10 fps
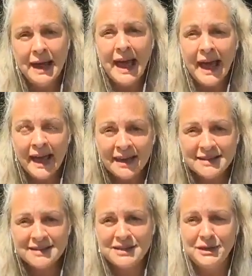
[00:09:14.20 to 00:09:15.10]

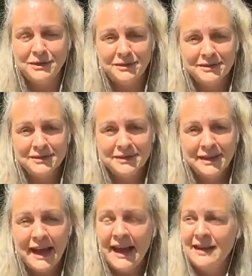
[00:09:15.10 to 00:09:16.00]
as you
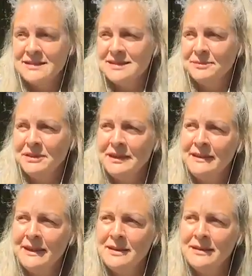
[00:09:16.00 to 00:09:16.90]
and as somebody
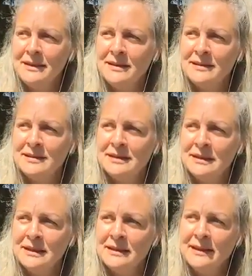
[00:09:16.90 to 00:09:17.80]

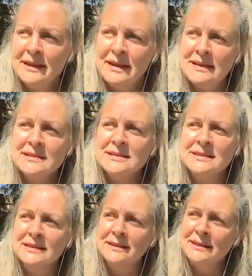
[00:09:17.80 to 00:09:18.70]
that
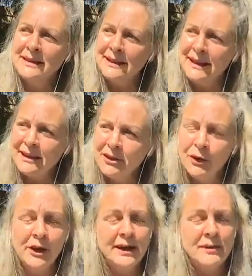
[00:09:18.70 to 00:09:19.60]
is
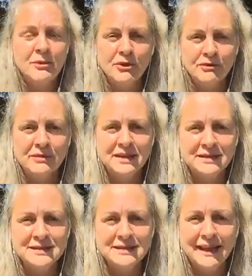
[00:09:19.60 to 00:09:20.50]
creating
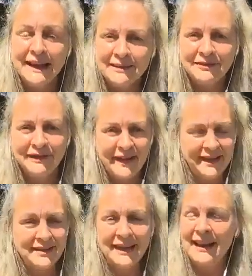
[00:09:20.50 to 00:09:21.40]
movements in
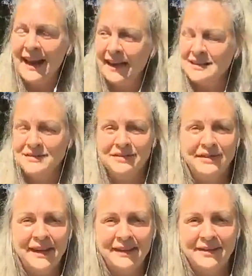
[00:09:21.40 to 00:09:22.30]
faith, in active
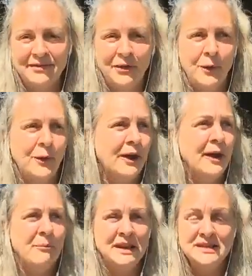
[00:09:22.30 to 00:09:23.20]
faith for
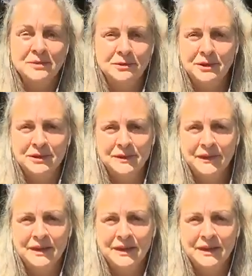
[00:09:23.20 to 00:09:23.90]
a better world.